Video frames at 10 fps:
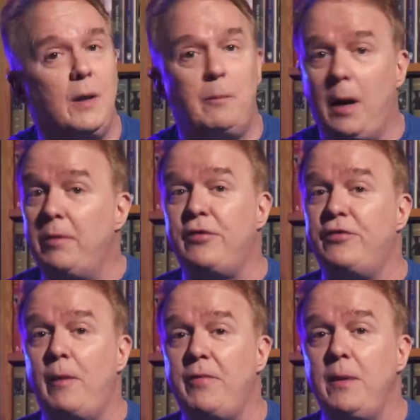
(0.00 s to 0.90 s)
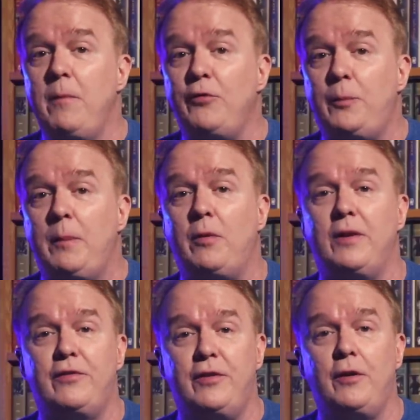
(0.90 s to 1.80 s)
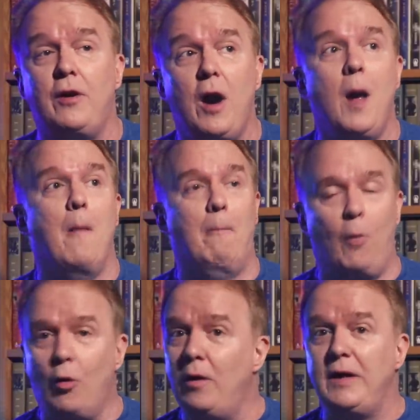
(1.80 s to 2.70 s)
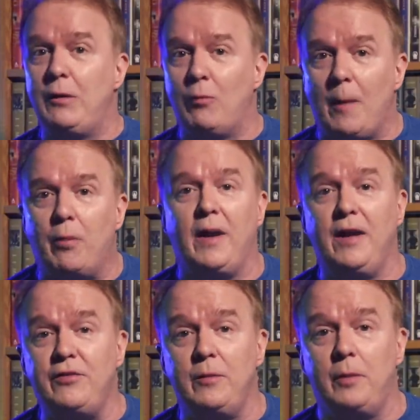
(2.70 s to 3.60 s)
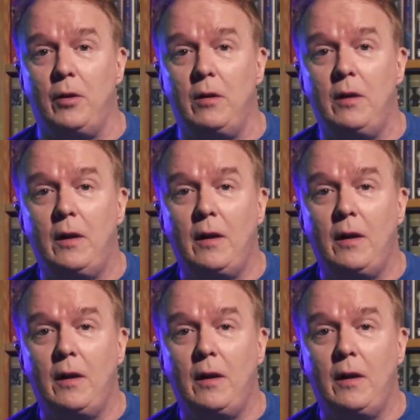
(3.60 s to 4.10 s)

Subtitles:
Publish something most people consider morally reprehensible,